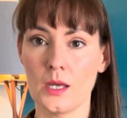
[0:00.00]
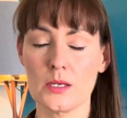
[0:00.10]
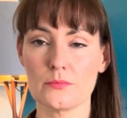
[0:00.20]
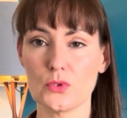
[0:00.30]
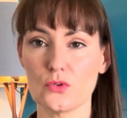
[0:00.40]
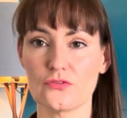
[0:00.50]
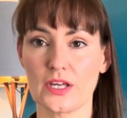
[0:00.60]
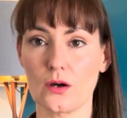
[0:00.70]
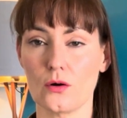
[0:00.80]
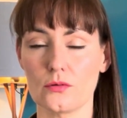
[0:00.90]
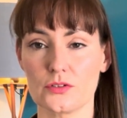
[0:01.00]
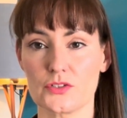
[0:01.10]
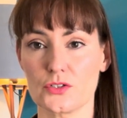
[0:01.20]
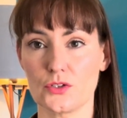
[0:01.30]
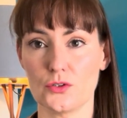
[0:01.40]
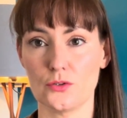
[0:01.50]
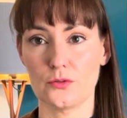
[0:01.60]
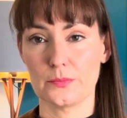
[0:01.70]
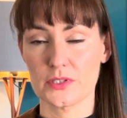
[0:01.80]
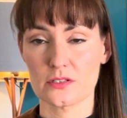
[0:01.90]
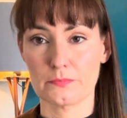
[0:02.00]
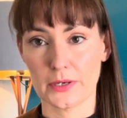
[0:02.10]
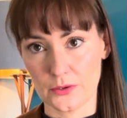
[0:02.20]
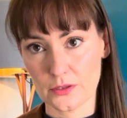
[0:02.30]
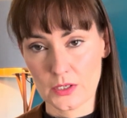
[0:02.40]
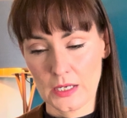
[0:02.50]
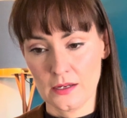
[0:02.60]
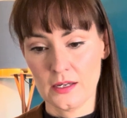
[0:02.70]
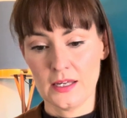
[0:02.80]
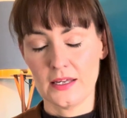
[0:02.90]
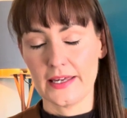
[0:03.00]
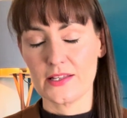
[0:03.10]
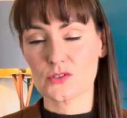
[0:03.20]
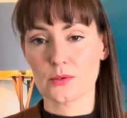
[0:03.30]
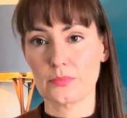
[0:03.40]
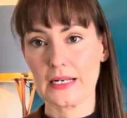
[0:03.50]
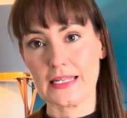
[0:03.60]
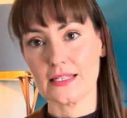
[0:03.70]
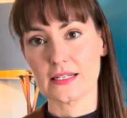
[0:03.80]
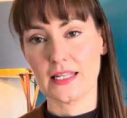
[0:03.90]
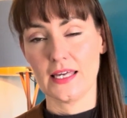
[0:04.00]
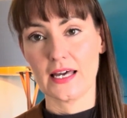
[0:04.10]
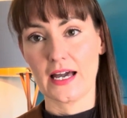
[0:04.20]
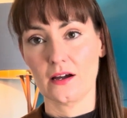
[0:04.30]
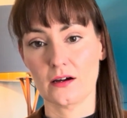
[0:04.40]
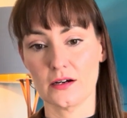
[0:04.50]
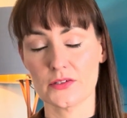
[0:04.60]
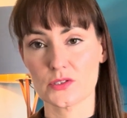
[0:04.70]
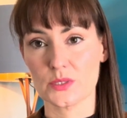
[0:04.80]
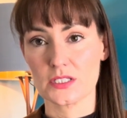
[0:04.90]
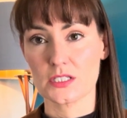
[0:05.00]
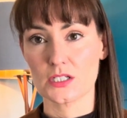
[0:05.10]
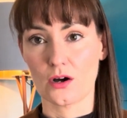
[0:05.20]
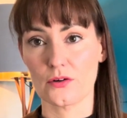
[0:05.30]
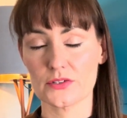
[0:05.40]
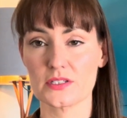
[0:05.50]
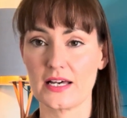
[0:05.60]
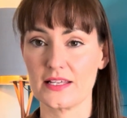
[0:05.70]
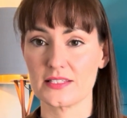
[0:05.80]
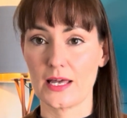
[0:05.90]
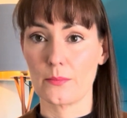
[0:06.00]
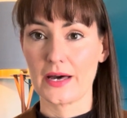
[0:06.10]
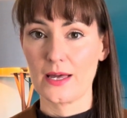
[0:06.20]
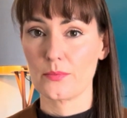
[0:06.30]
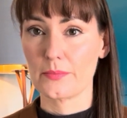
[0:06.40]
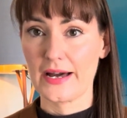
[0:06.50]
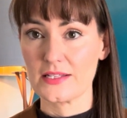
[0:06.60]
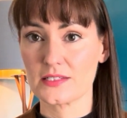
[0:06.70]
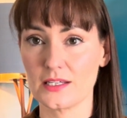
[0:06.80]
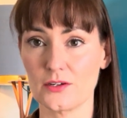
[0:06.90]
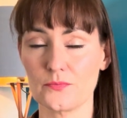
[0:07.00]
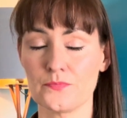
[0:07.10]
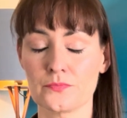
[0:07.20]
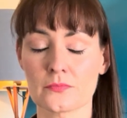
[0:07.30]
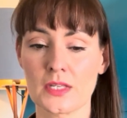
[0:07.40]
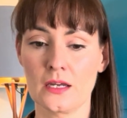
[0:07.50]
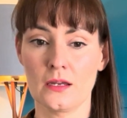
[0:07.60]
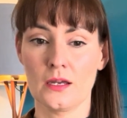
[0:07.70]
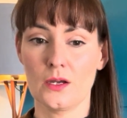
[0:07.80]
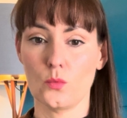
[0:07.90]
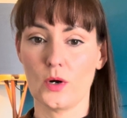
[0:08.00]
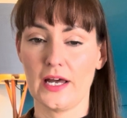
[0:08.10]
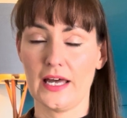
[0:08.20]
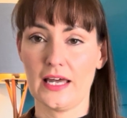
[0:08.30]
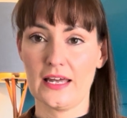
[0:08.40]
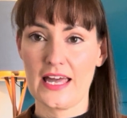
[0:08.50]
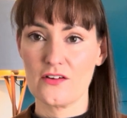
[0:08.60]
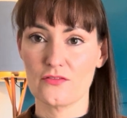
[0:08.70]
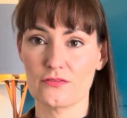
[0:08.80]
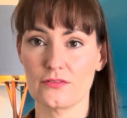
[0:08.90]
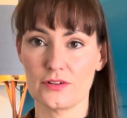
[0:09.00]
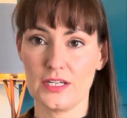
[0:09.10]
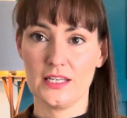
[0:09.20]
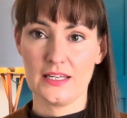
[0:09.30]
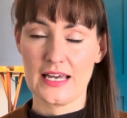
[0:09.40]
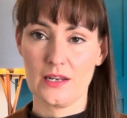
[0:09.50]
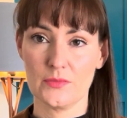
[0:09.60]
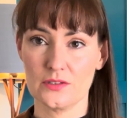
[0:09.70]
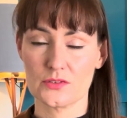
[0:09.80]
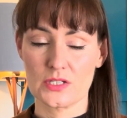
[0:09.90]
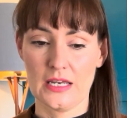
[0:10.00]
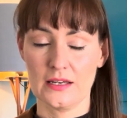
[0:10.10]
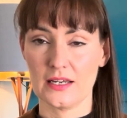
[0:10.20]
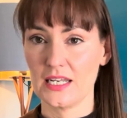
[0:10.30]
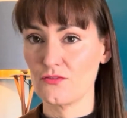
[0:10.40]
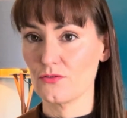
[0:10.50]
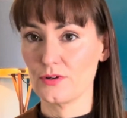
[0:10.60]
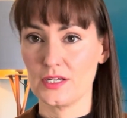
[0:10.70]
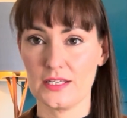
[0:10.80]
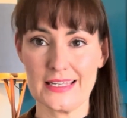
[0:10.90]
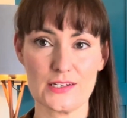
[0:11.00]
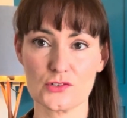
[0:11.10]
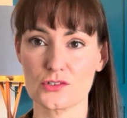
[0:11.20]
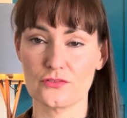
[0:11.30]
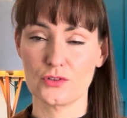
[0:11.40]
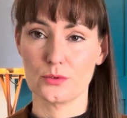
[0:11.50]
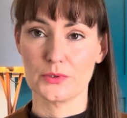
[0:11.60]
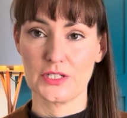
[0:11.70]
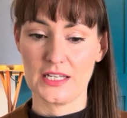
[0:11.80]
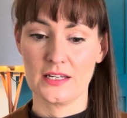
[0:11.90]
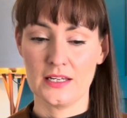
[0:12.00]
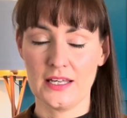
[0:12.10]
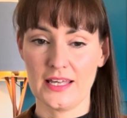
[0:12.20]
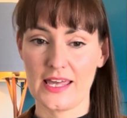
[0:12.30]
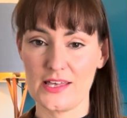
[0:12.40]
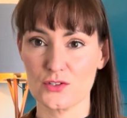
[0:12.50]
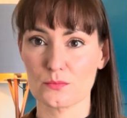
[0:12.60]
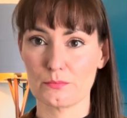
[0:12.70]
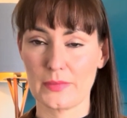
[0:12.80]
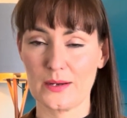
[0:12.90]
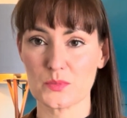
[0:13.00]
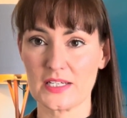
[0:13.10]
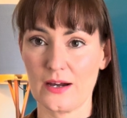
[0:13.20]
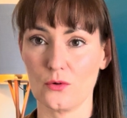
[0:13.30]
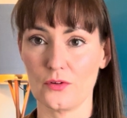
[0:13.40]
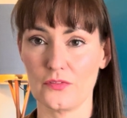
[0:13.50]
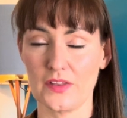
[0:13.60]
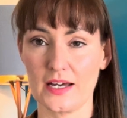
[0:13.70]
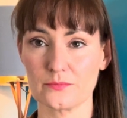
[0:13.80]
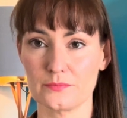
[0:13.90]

Moving on to bespoke, it's completely hand cut, so it starts as a paper pattern where every element and every inch of your body is mapped out on that